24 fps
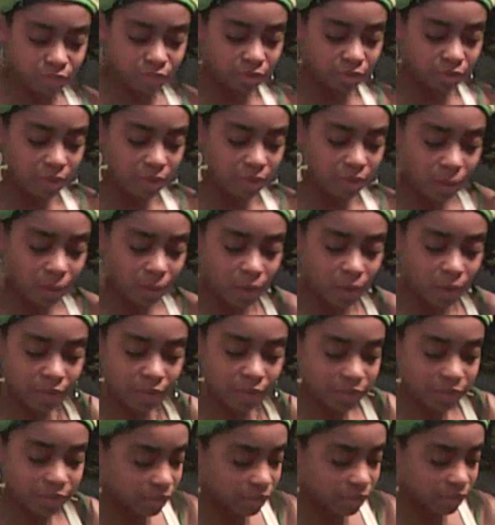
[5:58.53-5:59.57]
and tell you how
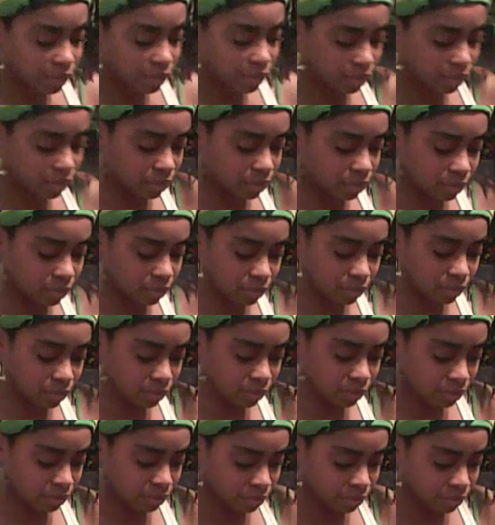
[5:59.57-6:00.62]
wide this is.
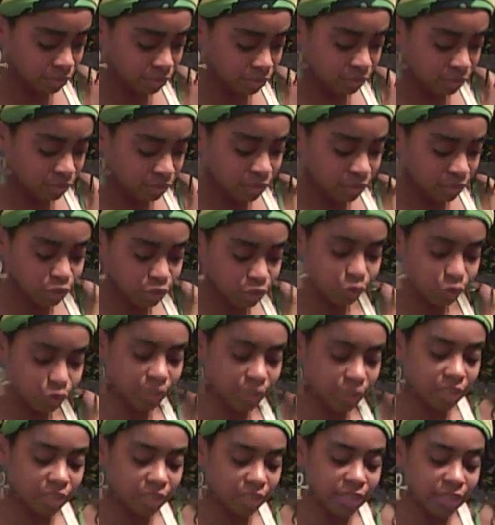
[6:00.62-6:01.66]
It's
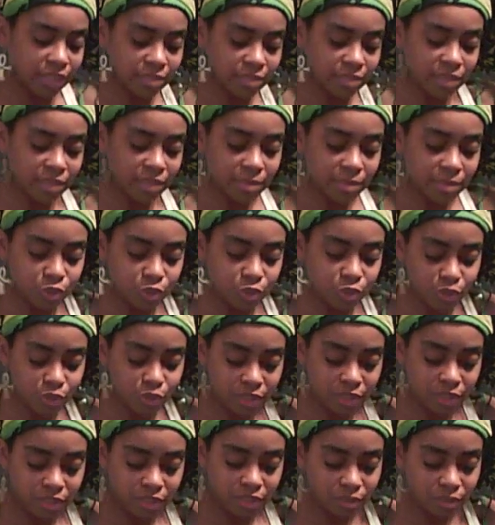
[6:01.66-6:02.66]
tricky, like sometimes it's tricky